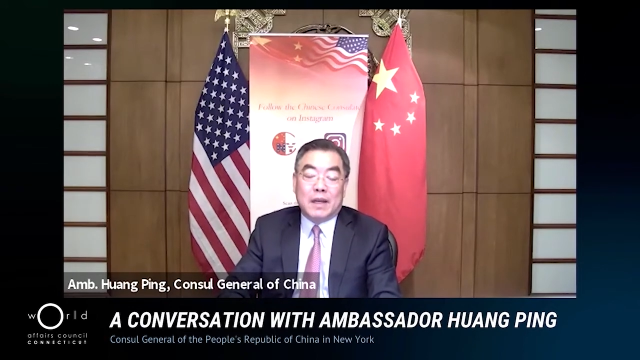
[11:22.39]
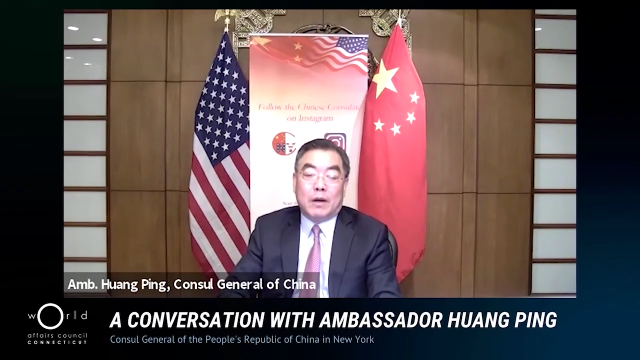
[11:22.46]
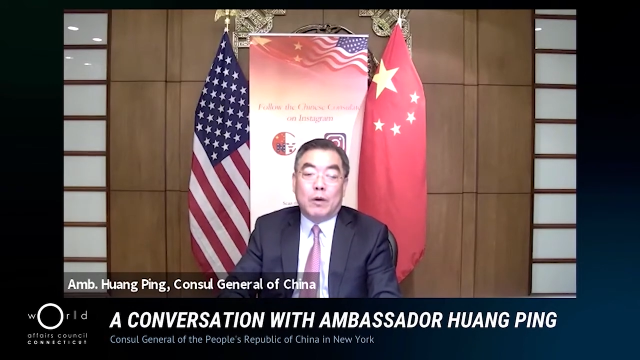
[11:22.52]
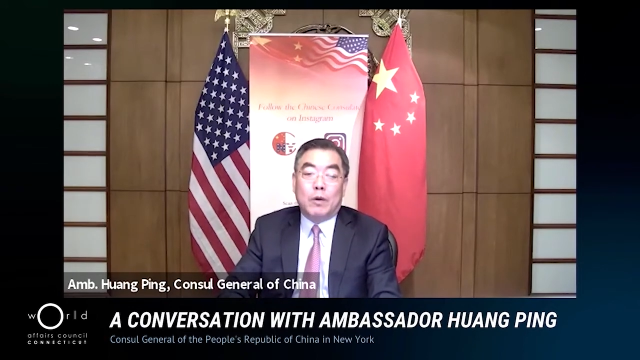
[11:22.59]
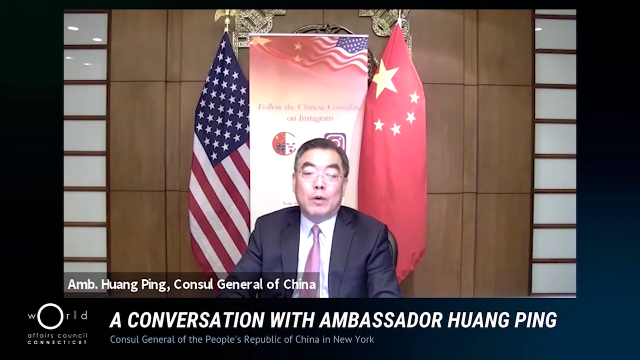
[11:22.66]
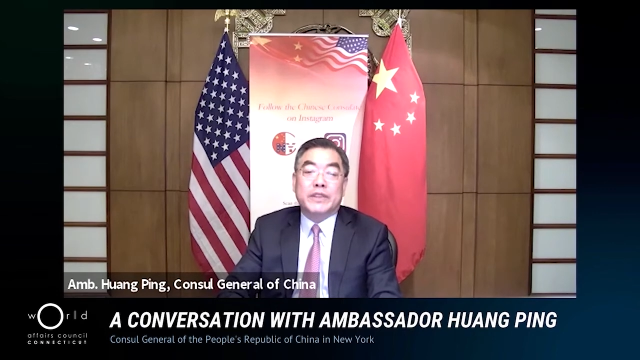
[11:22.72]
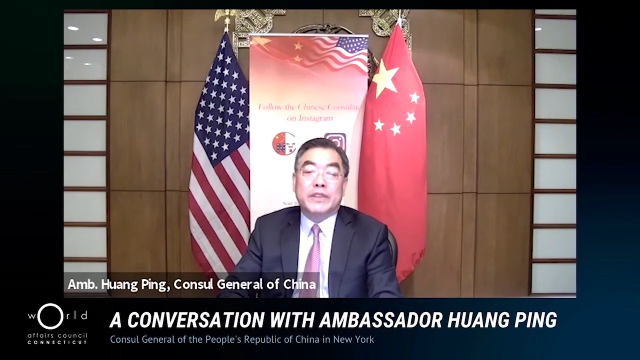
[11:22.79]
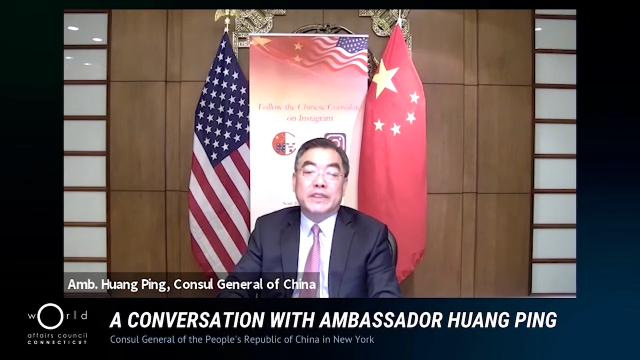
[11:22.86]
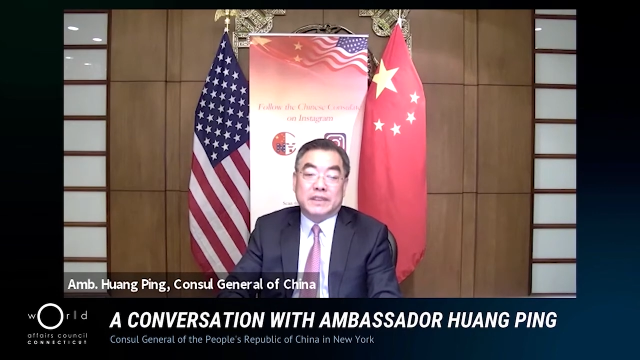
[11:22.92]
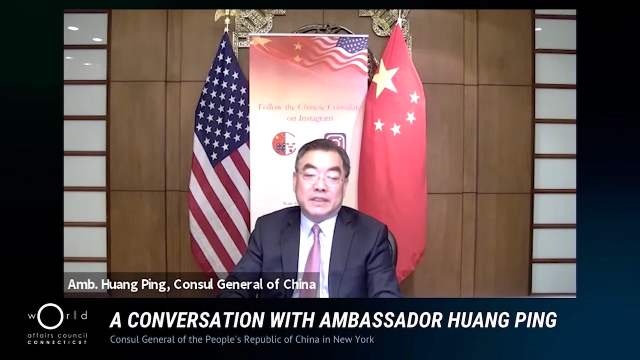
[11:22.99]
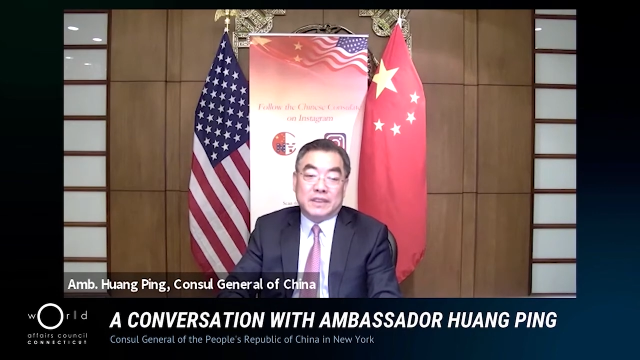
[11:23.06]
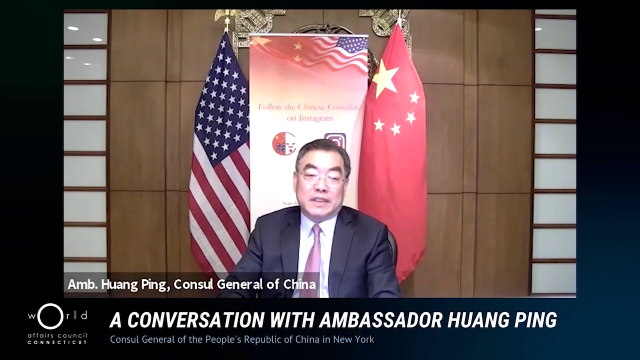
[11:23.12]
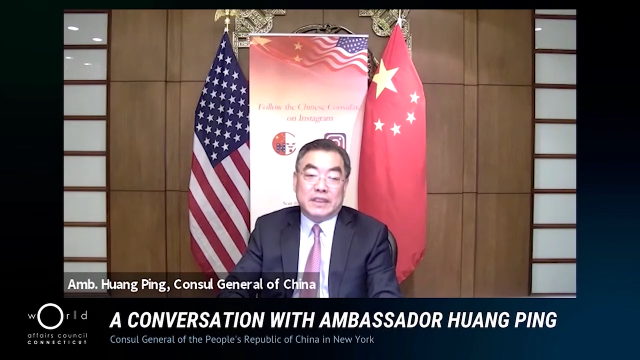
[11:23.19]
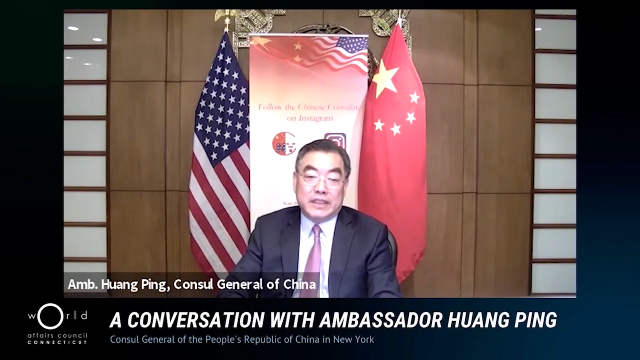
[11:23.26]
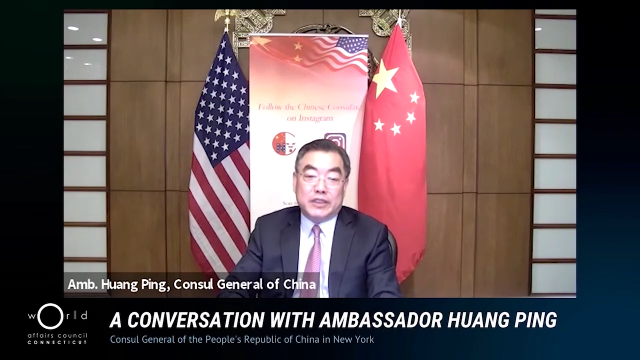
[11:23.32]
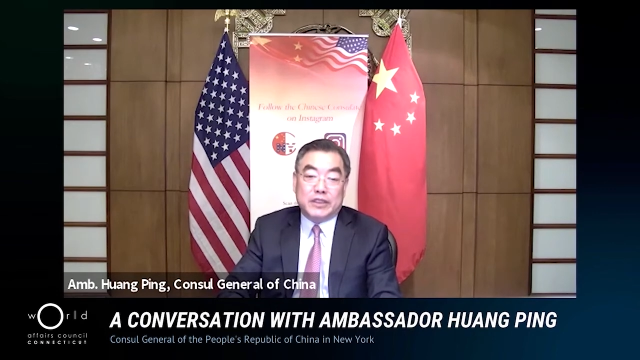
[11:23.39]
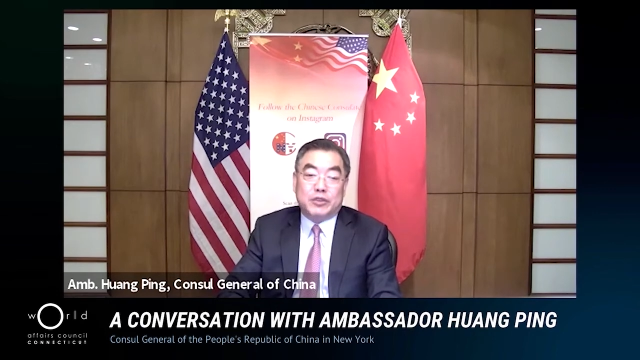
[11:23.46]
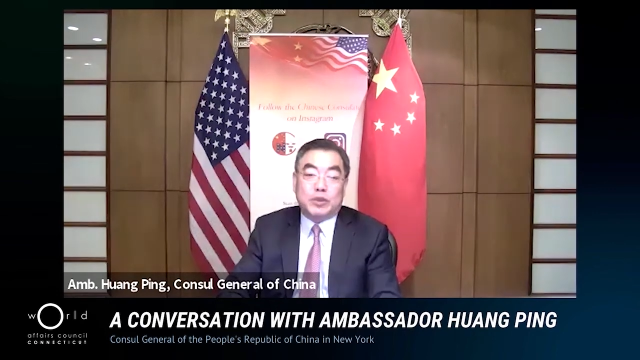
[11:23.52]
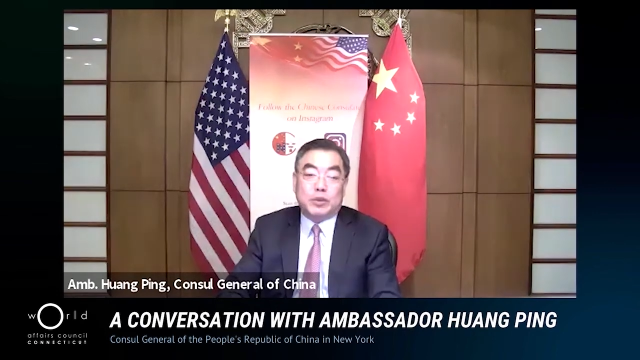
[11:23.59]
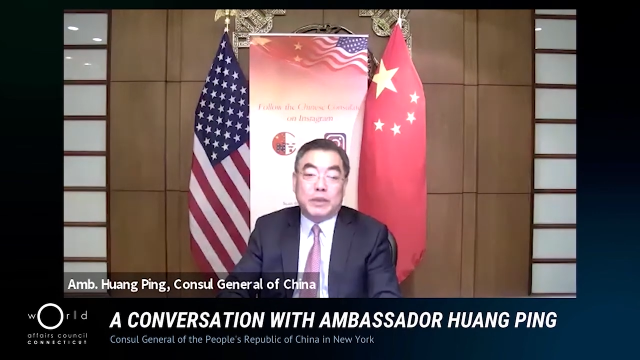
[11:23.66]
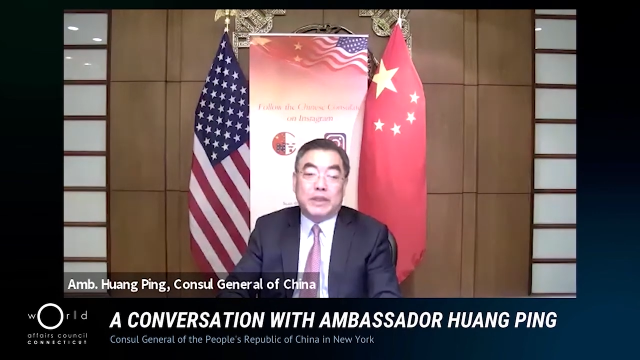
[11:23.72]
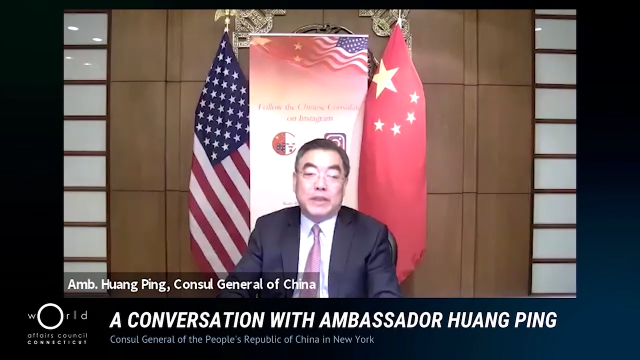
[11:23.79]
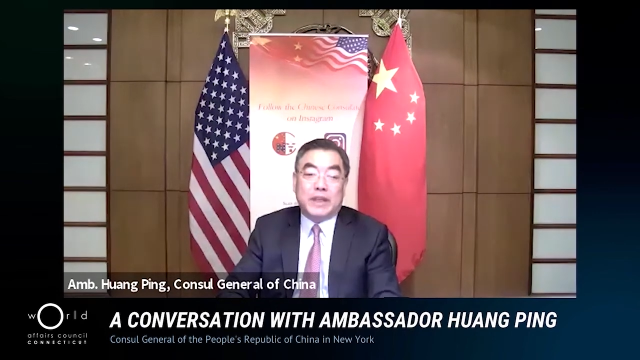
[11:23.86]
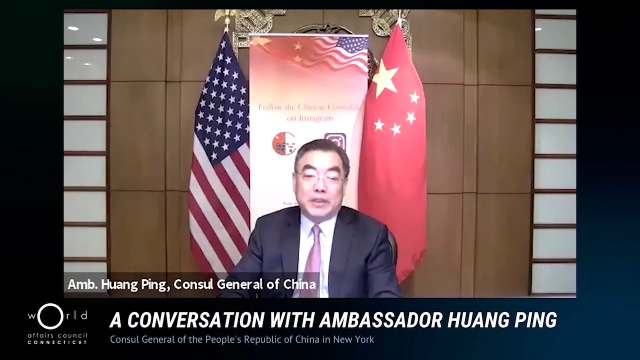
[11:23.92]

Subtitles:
All this need to be